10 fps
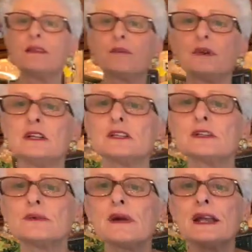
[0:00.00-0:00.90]
the
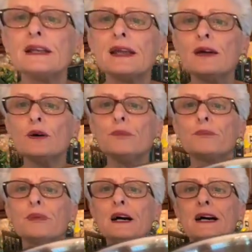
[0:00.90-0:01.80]
bulgur right now,
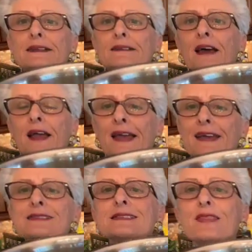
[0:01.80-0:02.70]
but
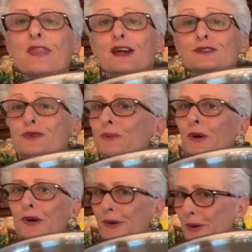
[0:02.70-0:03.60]
it's in there.
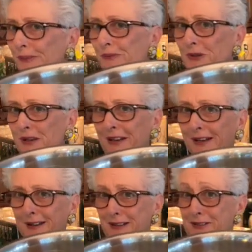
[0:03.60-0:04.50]
Tomorrow morning,
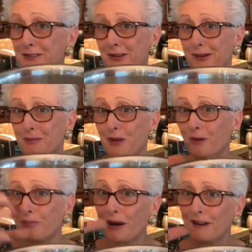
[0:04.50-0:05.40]
it's gonna be all
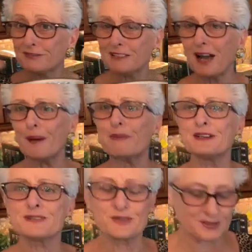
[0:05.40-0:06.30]
puffed up and
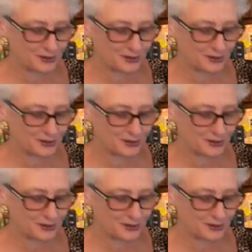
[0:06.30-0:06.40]
it's gonna